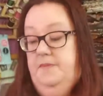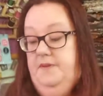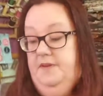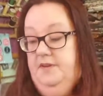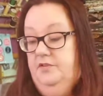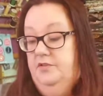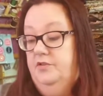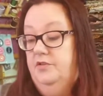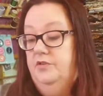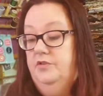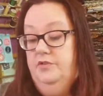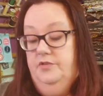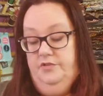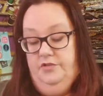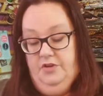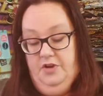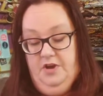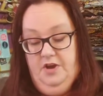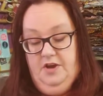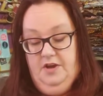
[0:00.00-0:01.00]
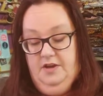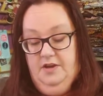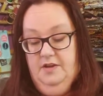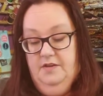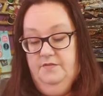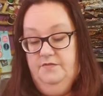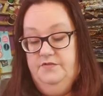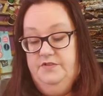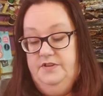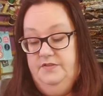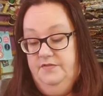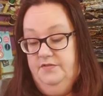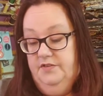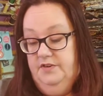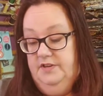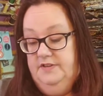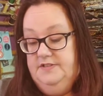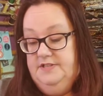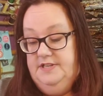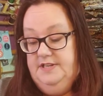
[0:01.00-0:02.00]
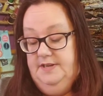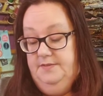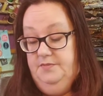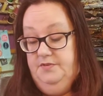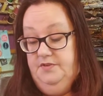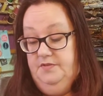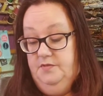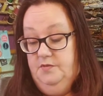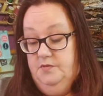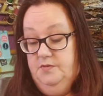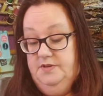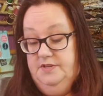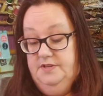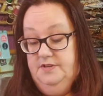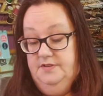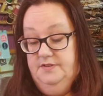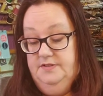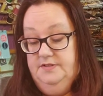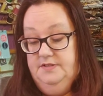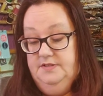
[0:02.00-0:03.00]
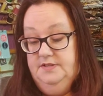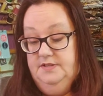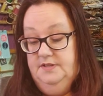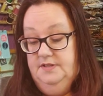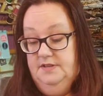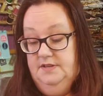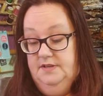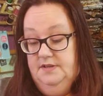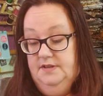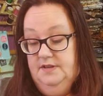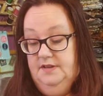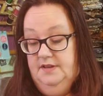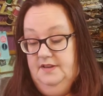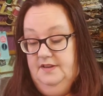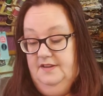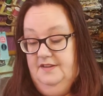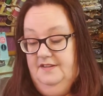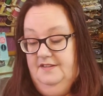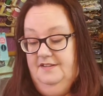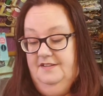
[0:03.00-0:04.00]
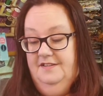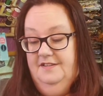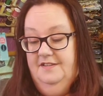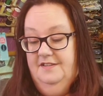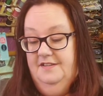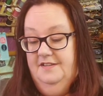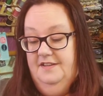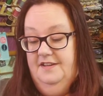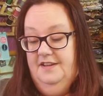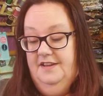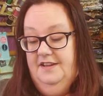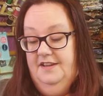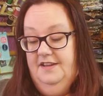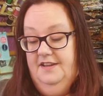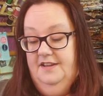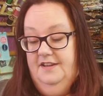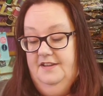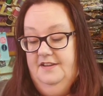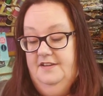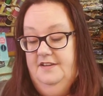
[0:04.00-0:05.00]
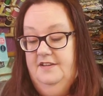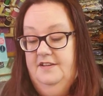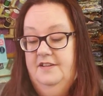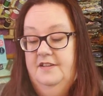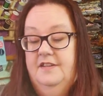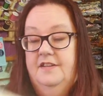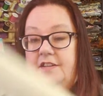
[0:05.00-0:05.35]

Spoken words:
pictures of different types of quilts and